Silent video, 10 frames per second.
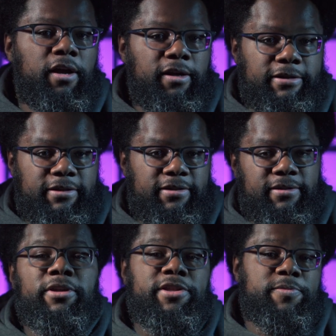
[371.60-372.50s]
hunt.
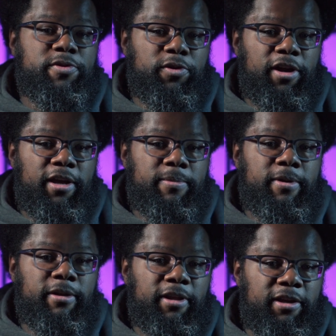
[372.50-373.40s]
Please subscribe,
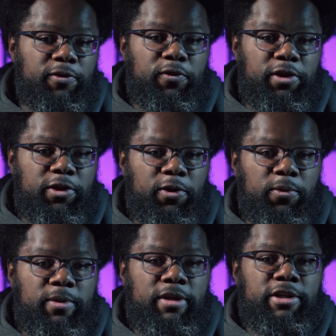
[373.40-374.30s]
like the
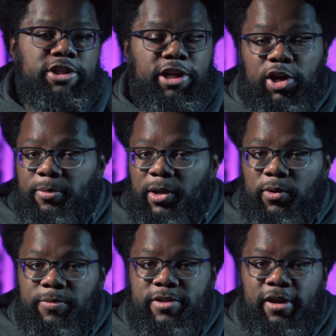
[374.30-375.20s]
video, check out my
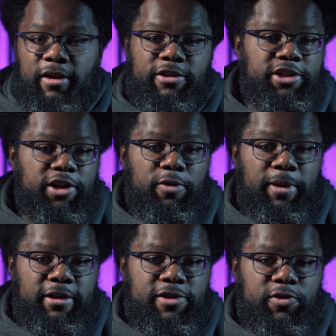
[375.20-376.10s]
website, check out
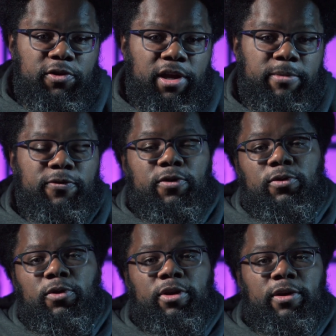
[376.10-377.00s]
my Instagram if you're
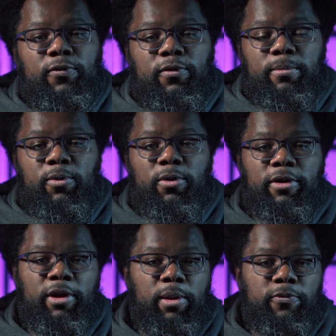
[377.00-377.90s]
looking for more
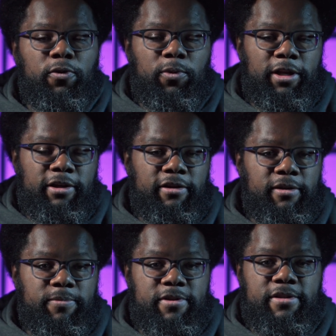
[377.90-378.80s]
helpful wedding
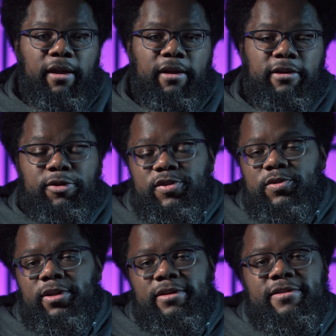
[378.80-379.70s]
tips, and I'll see
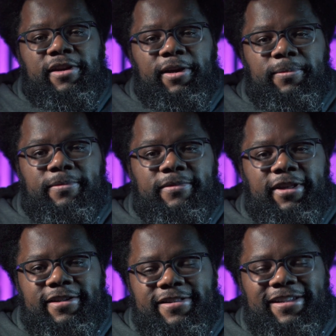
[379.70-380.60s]
you next time.
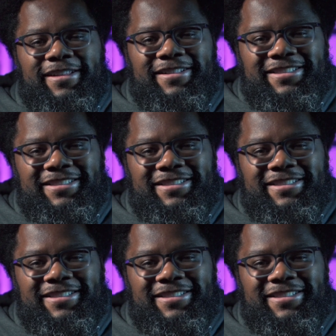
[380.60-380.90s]
Thanks again.